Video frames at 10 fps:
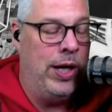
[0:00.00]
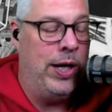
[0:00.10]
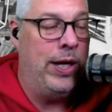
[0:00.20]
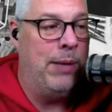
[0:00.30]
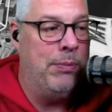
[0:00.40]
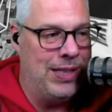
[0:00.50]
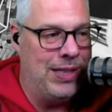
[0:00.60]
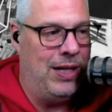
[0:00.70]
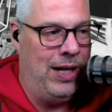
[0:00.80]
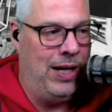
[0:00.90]
and
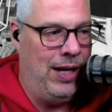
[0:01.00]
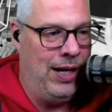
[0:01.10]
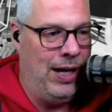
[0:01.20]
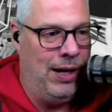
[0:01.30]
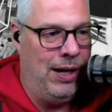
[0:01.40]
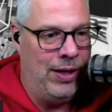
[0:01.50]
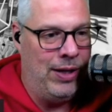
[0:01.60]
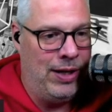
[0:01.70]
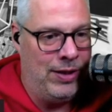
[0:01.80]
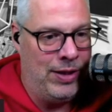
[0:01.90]
I
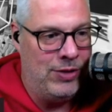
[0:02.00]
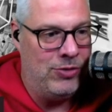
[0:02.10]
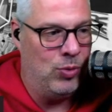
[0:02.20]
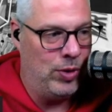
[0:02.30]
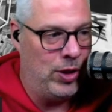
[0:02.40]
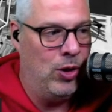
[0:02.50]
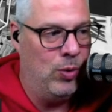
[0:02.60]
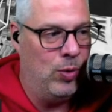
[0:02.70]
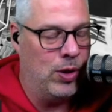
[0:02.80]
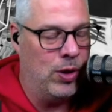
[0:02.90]
think he's a really
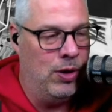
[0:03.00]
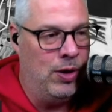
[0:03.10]
hard worker.